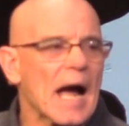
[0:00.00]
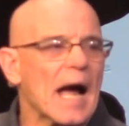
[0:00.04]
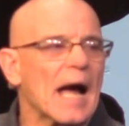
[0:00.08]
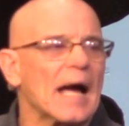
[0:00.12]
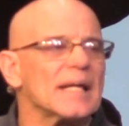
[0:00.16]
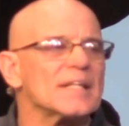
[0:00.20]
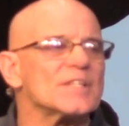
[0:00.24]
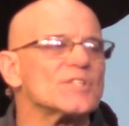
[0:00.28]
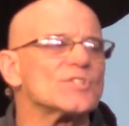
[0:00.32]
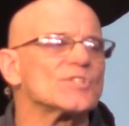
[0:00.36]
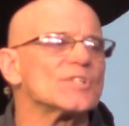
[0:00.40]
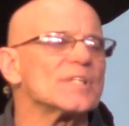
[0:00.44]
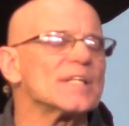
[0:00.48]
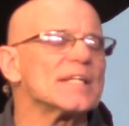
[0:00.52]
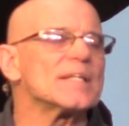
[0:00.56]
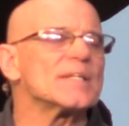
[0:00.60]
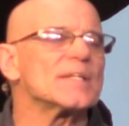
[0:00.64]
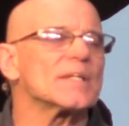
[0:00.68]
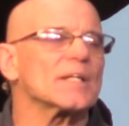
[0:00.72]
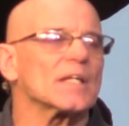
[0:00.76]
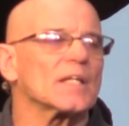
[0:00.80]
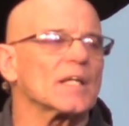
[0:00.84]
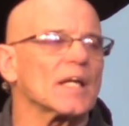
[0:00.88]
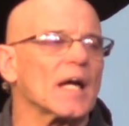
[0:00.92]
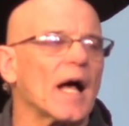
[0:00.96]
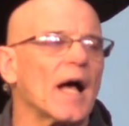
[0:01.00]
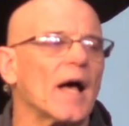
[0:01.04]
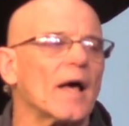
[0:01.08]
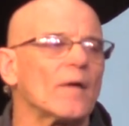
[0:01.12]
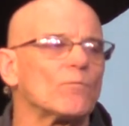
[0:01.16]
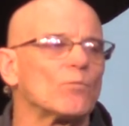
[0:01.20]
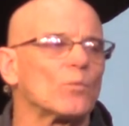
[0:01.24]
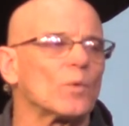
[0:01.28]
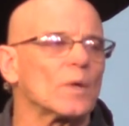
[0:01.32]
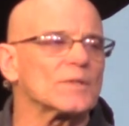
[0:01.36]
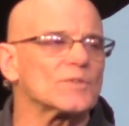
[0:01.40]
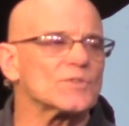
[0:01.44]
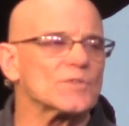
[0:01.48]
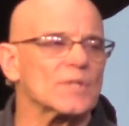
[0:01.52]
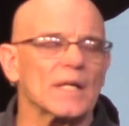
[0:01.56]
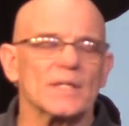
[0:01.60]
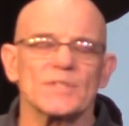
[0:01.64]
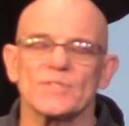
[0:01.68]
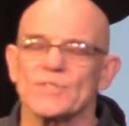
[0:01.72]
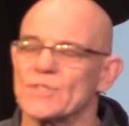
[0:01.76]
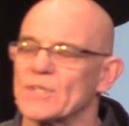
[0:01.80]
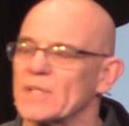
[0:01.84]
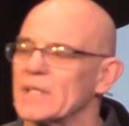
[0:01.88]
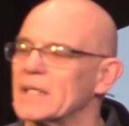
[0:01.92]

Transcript: I see that God wants us